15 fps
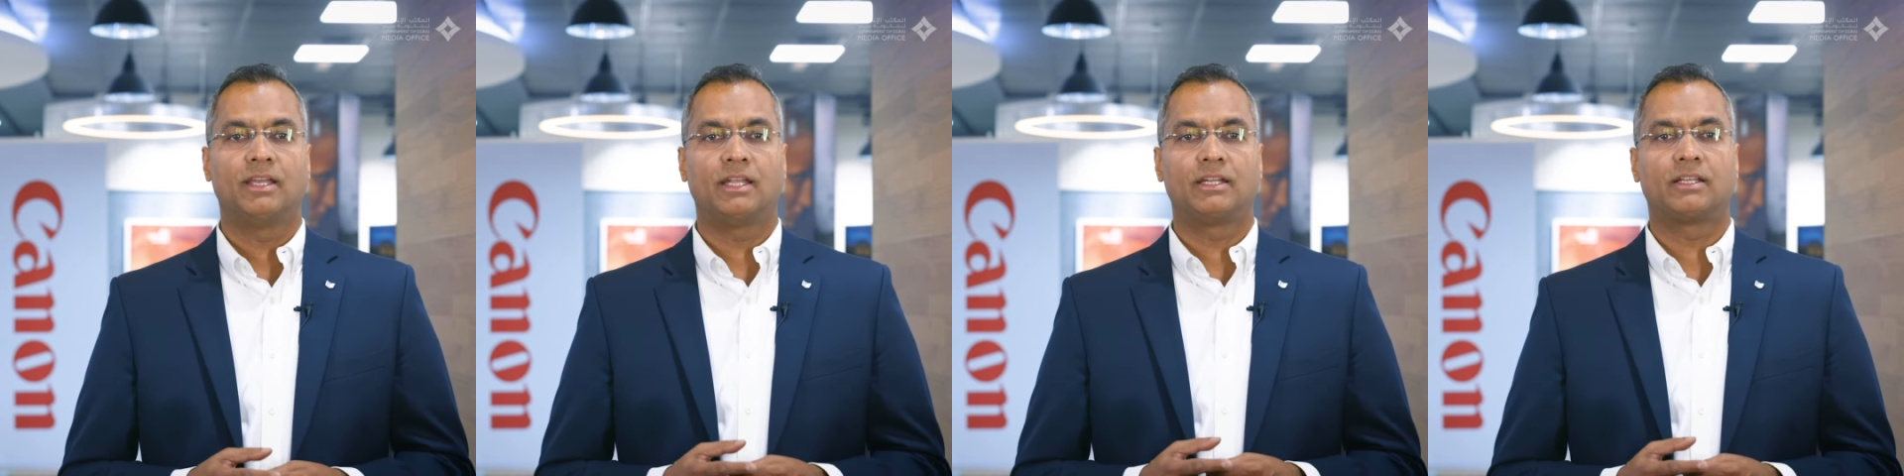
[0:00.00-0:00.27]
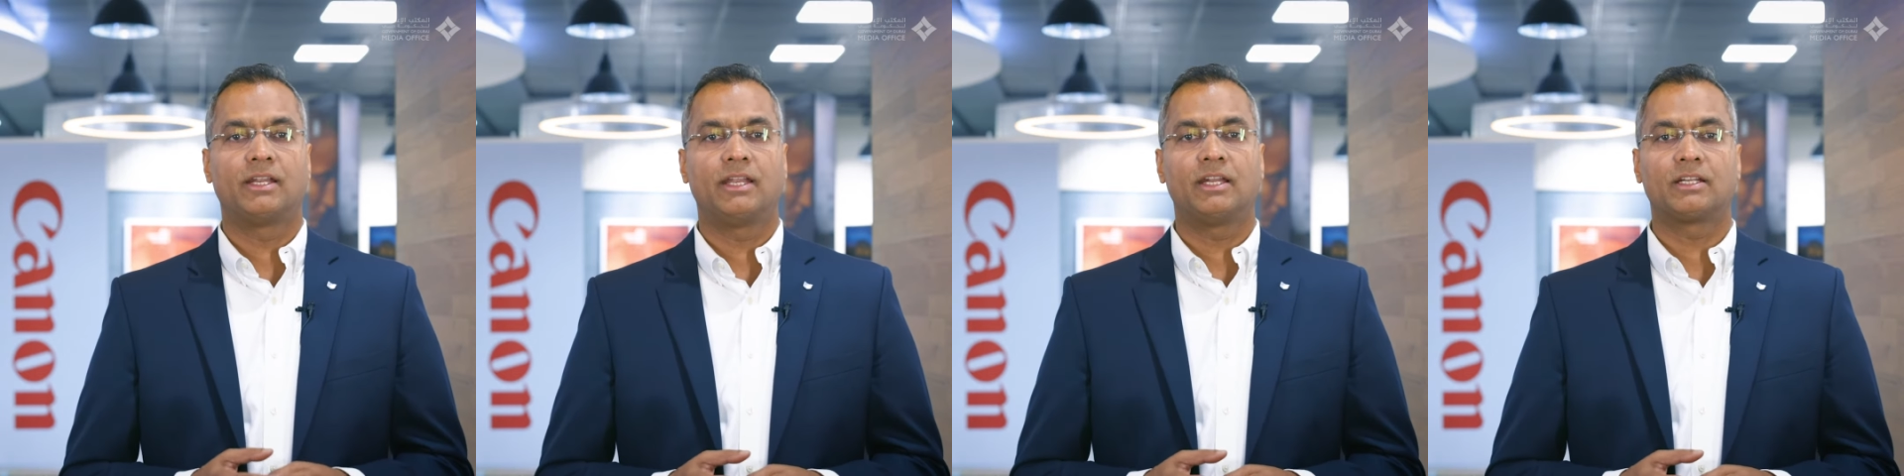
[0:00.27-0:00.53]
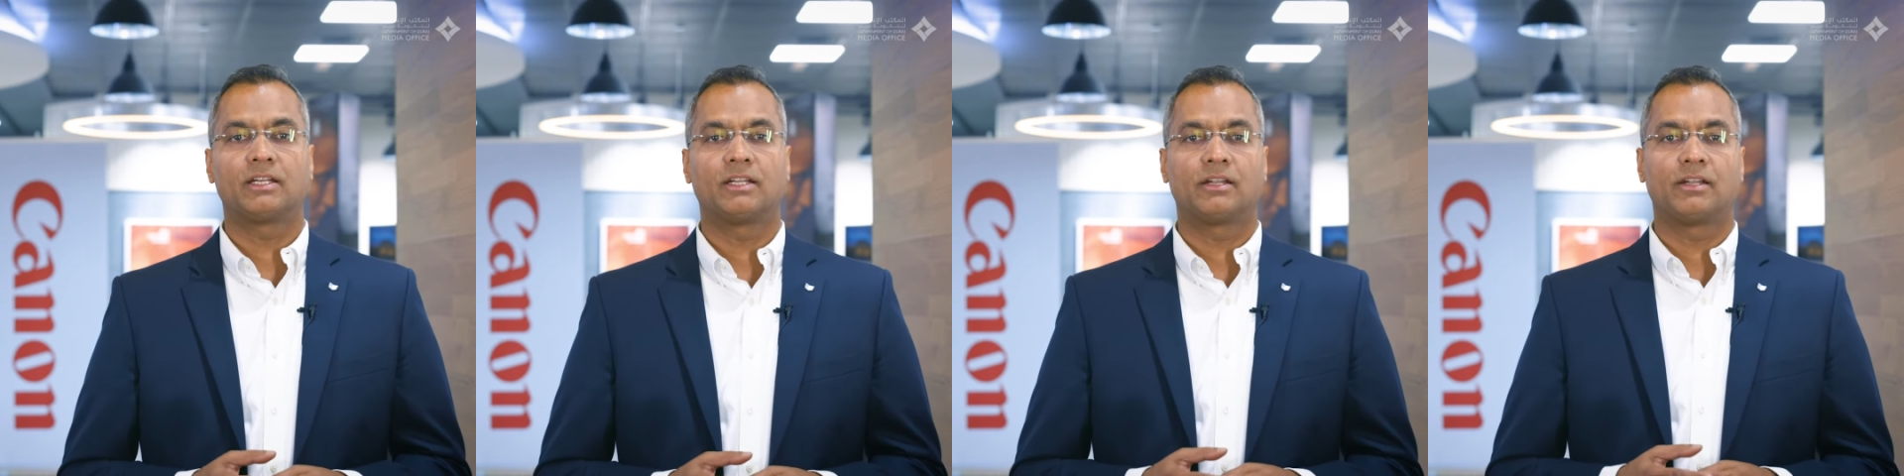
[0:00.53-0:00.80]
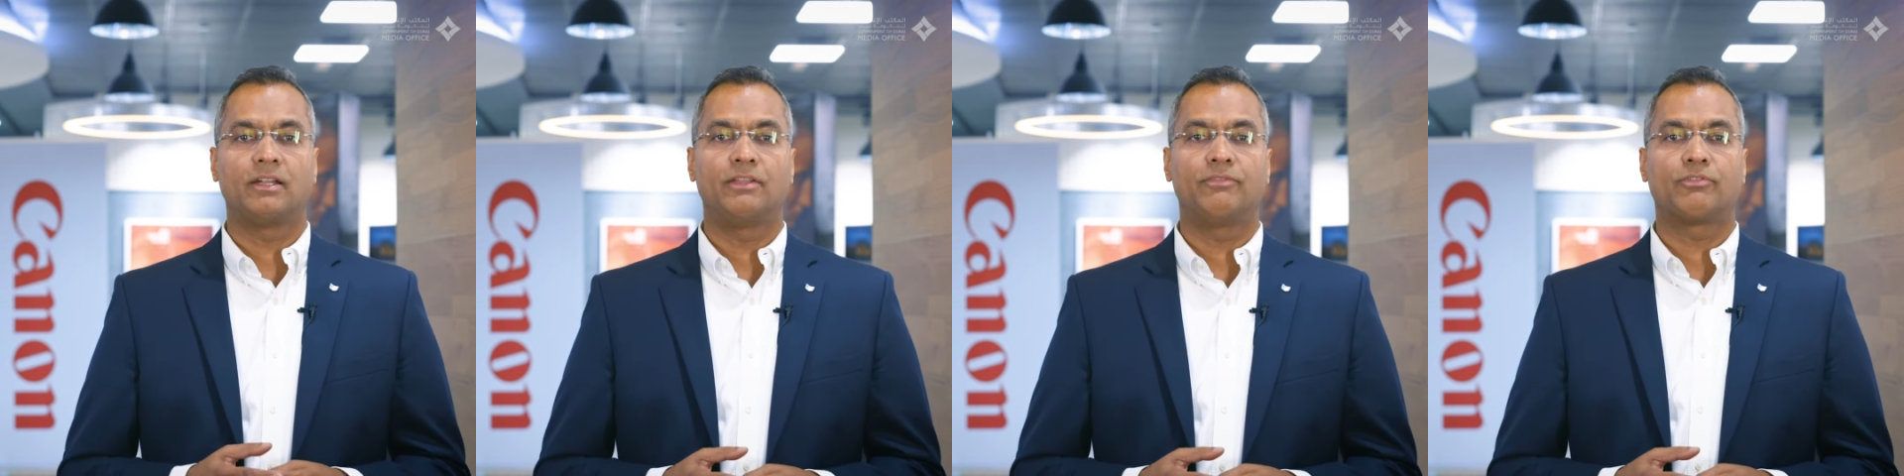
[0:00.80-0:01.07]
and created a
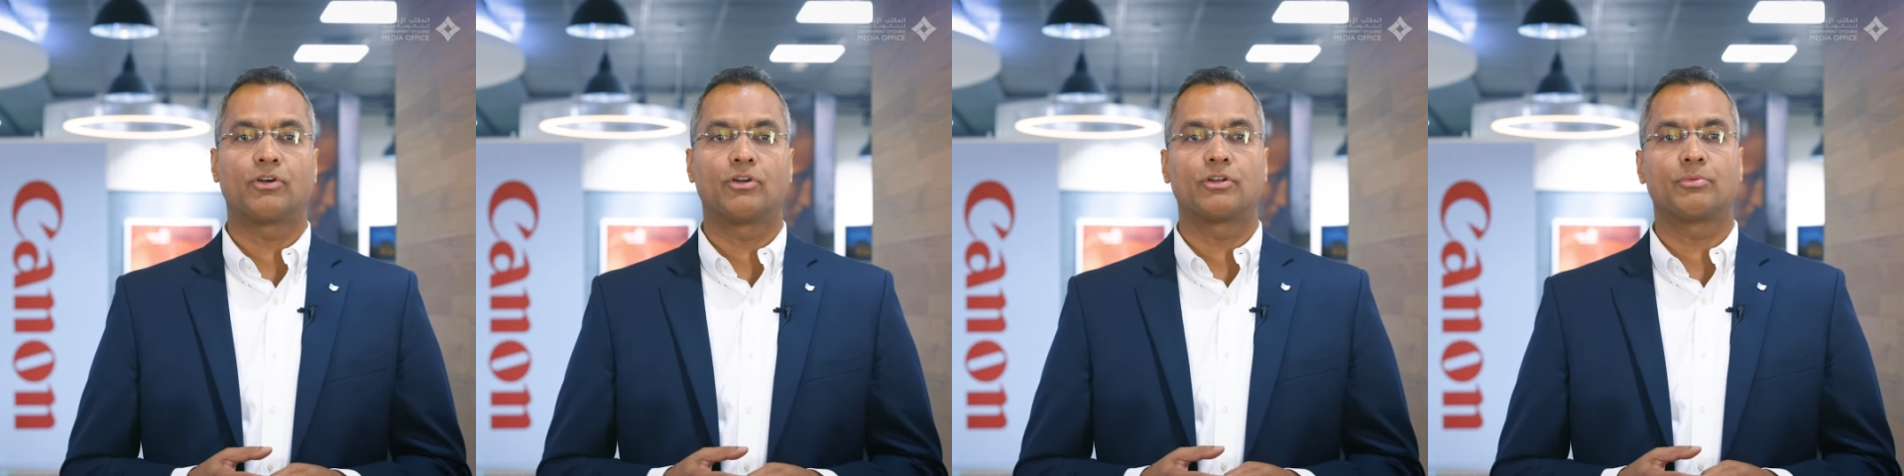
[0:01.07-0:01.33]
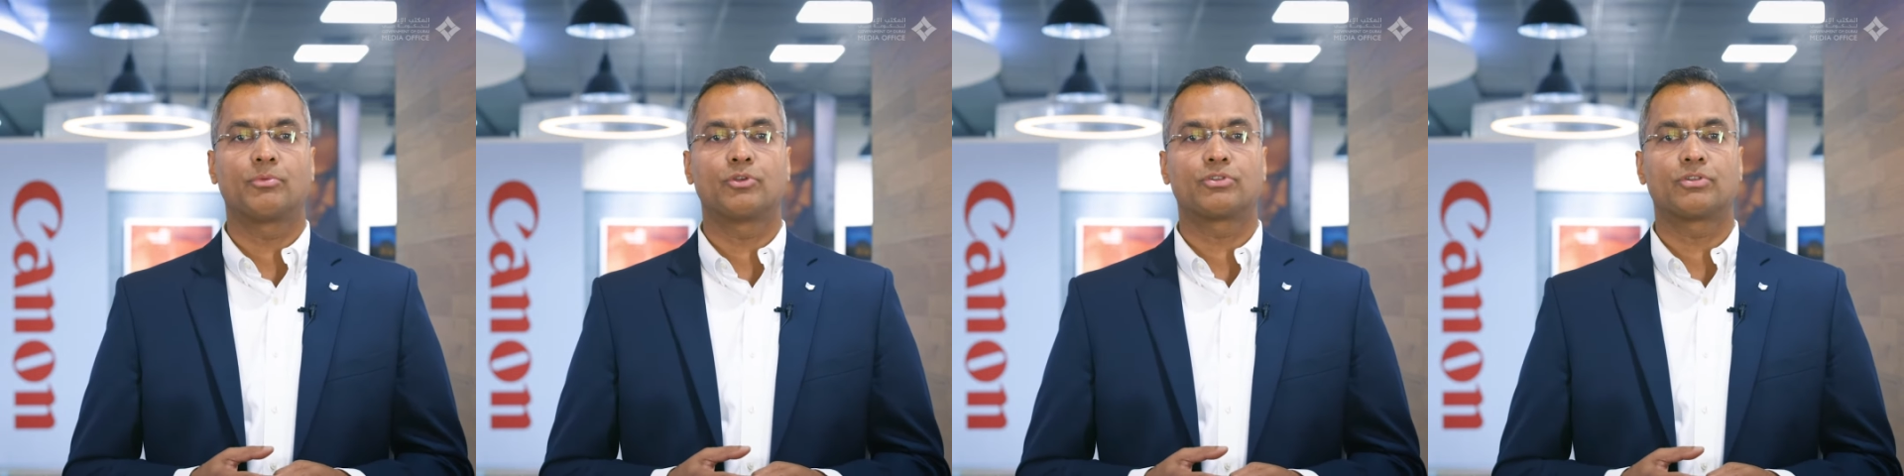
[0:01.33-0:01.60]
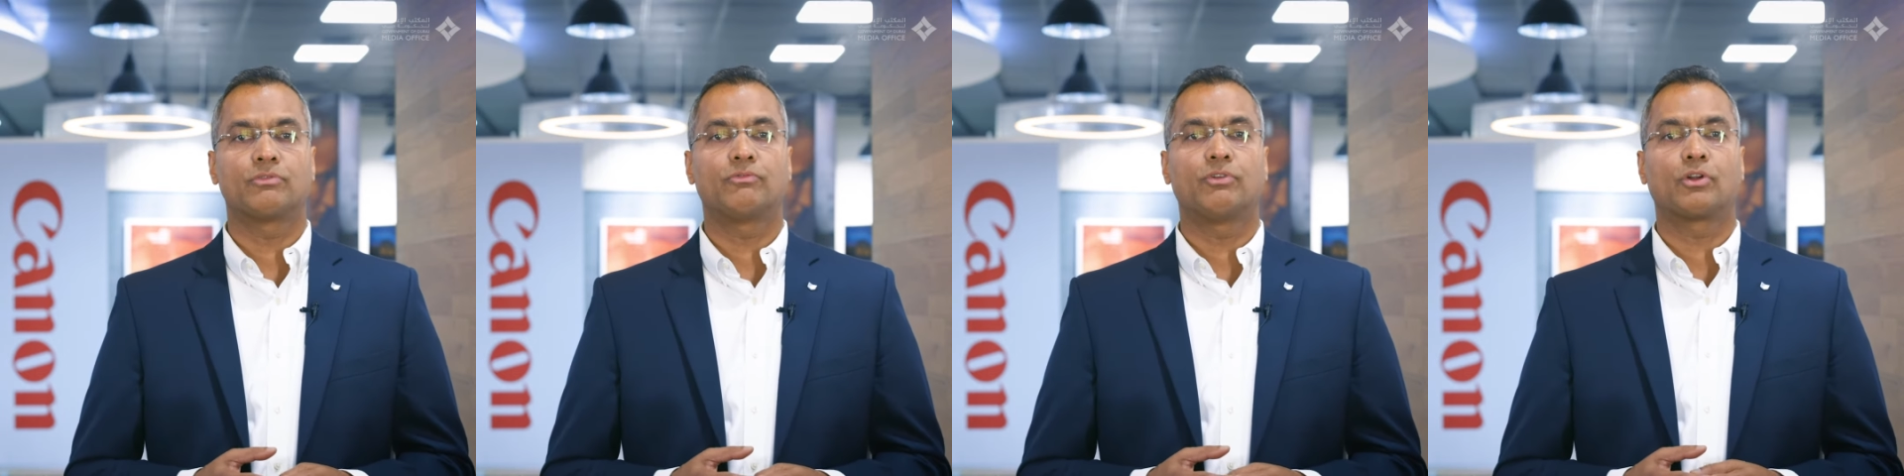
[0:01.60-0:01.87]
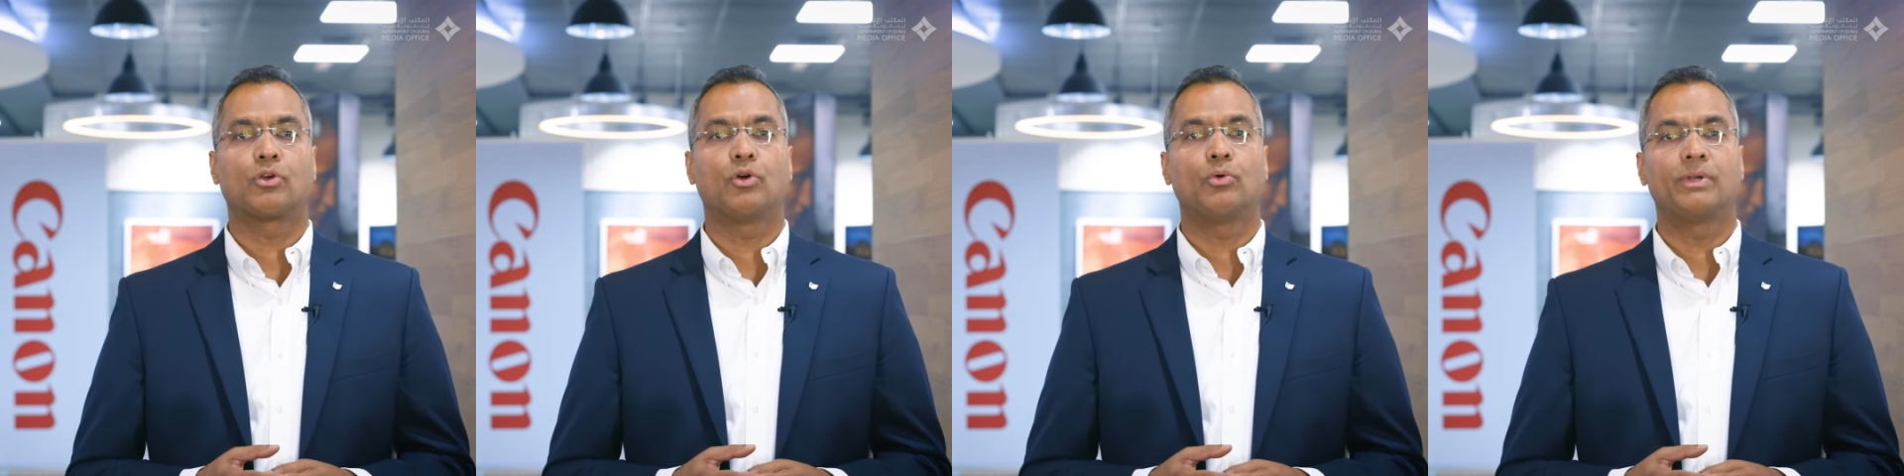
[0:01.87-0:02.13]
relief contribution
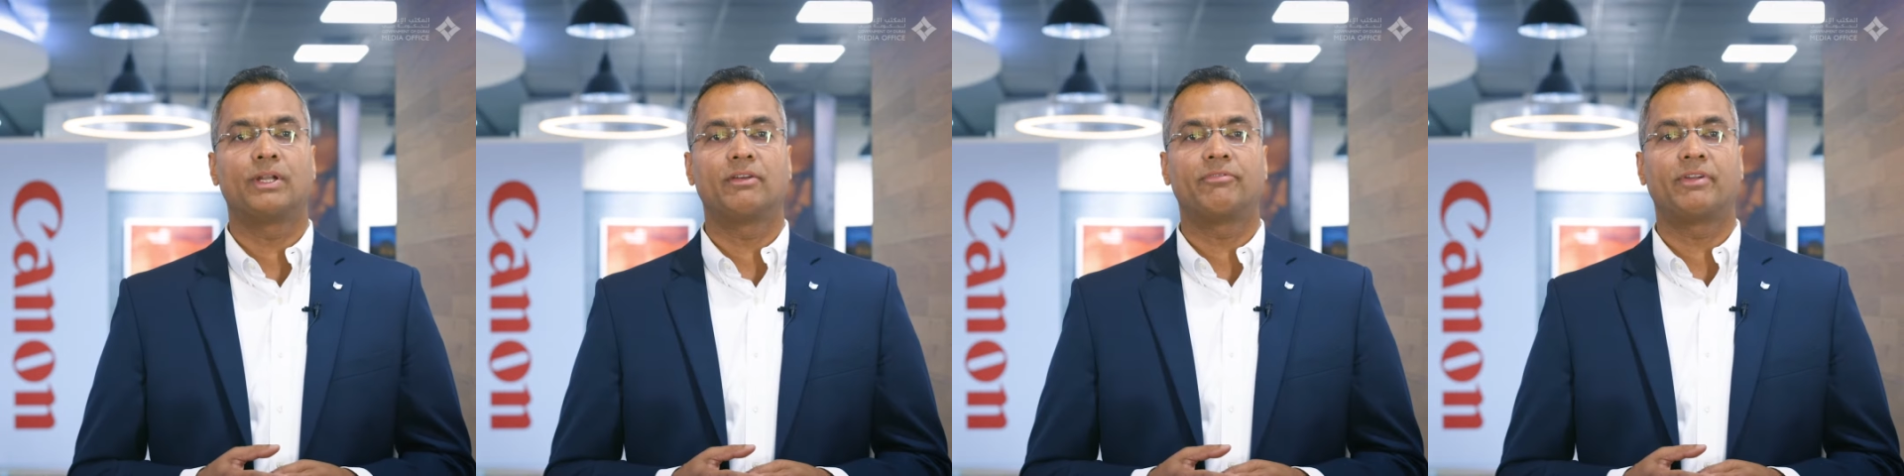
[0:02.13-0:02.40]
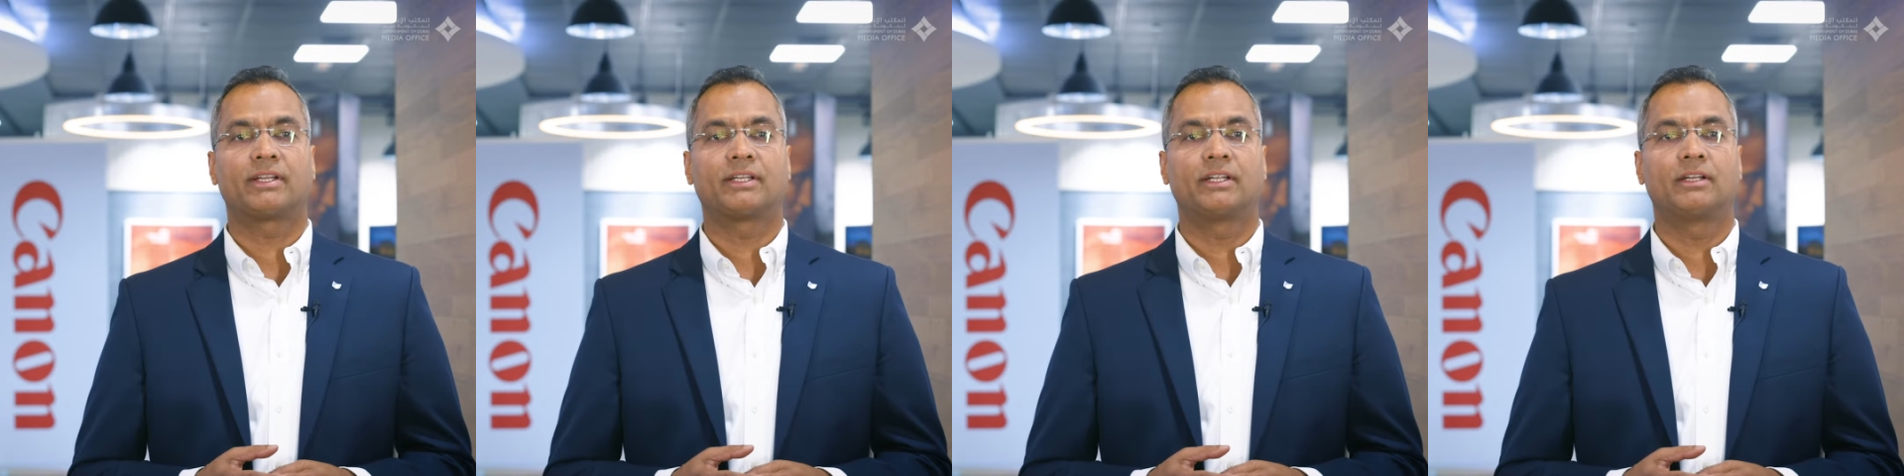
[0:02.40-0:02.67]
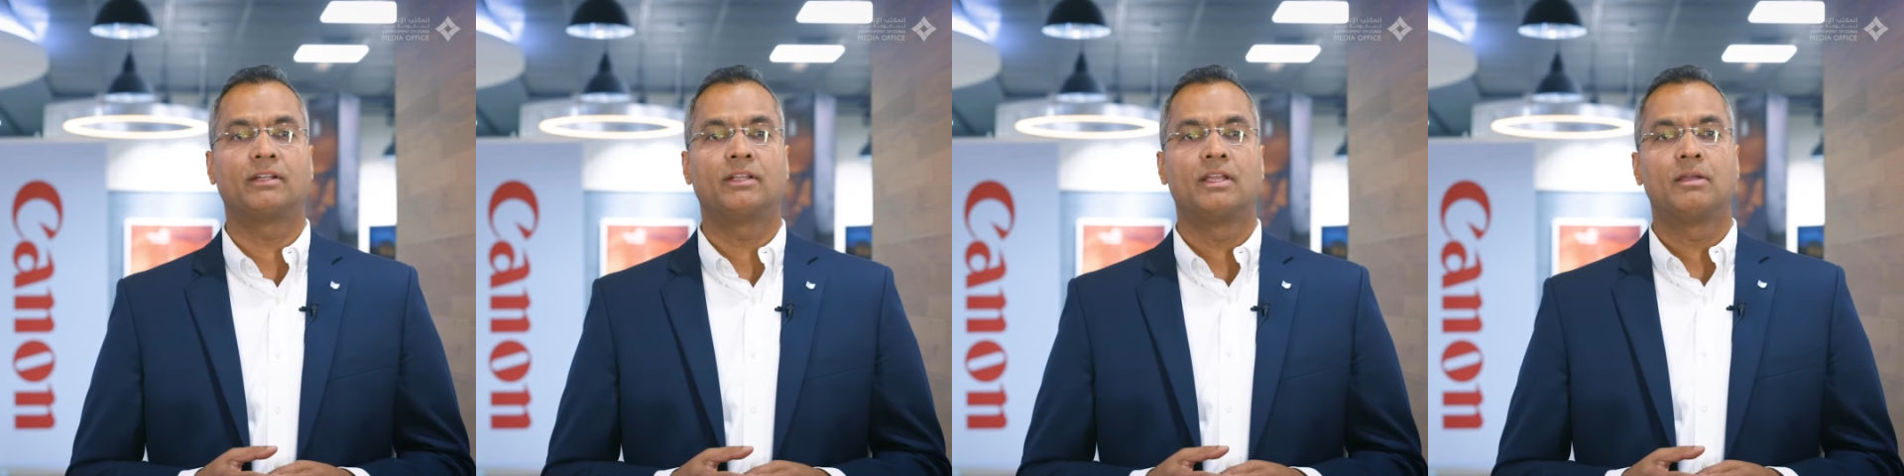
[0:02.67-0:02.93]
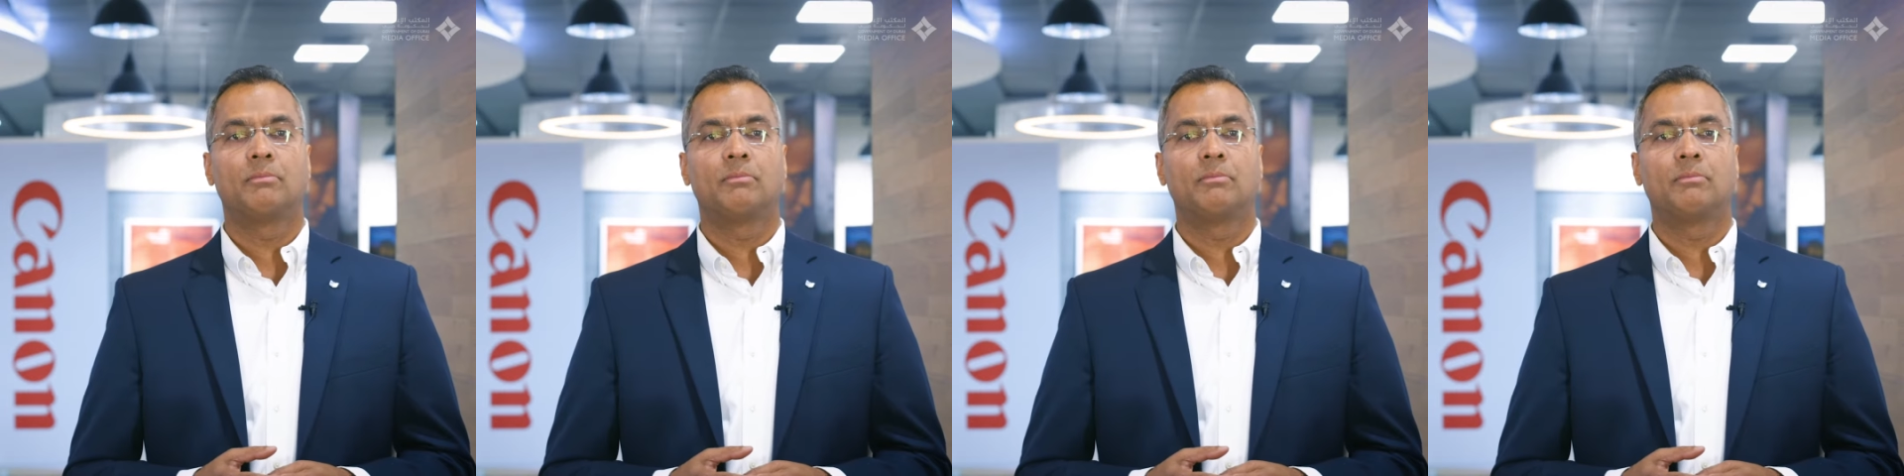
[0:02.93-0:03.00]
for COVID affected